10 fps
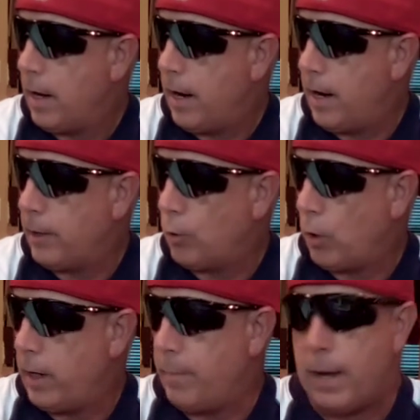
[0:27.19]
And
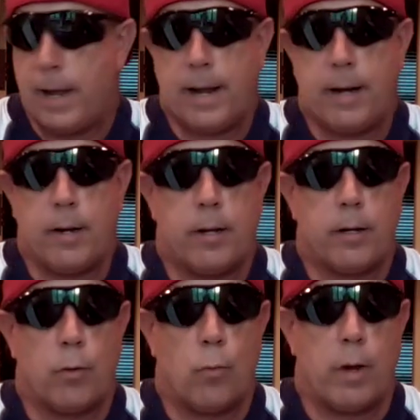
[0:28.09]
Green Bay
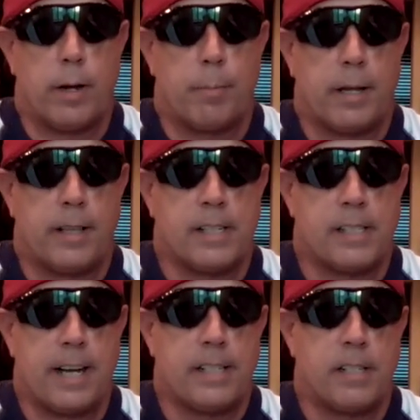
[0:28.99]
went and played the
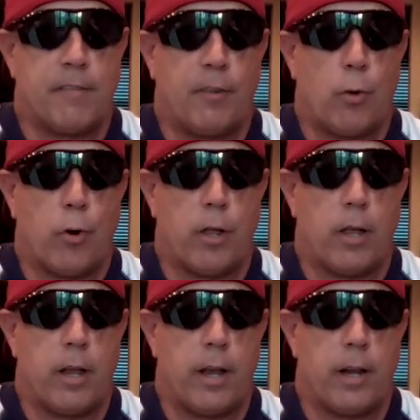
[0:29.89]
Saints in
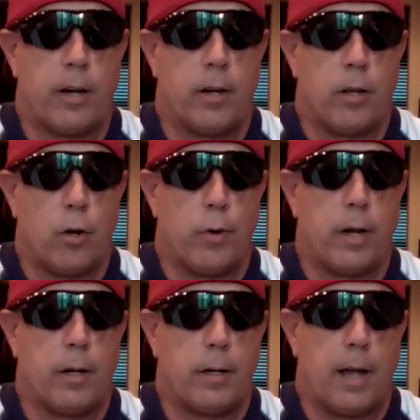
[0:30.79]
Florida and
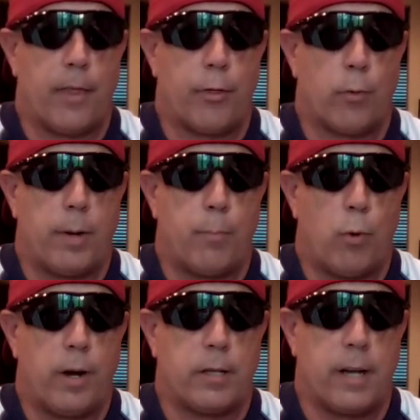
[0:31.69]
only got 3 points.